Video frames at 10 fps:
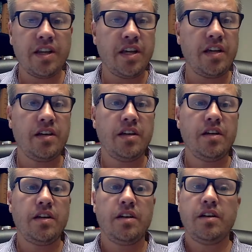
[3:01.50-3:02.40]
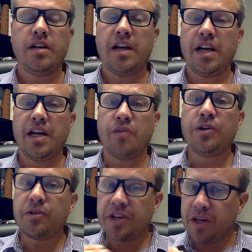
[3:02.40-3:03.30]
that we
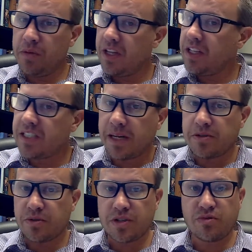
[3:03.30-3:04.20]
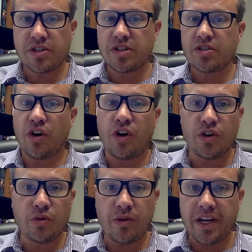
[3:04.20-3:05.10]
were going to be in these types of restrictions all
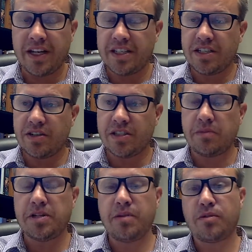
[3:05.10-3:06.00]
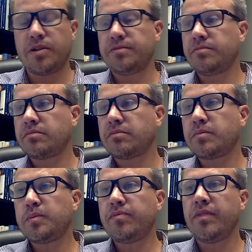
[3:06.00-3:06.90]
the way until September.
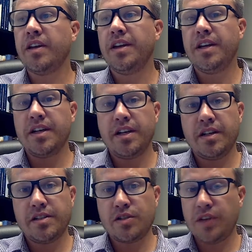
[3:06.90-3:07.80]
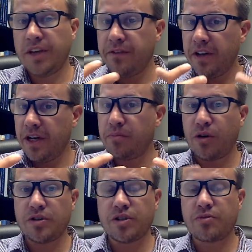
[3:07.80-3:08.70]
So they've
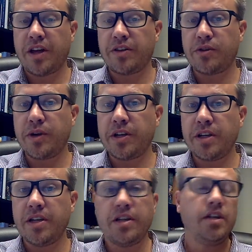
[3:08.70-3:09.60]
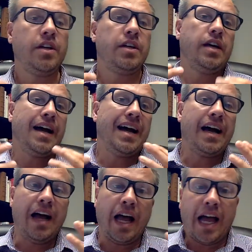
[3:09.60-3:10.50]
approached us rather quickly.
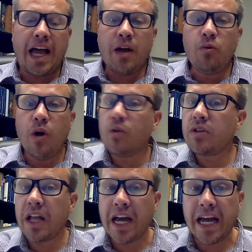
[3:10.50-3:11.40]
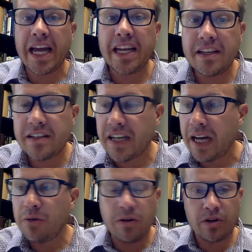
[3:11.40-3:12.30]
I won't lie,
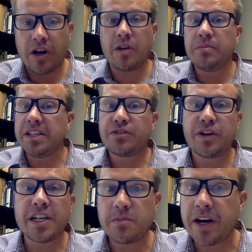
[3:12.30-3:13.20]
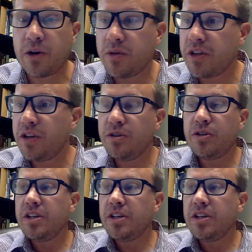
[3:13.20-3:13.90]
I'll be transparent with you.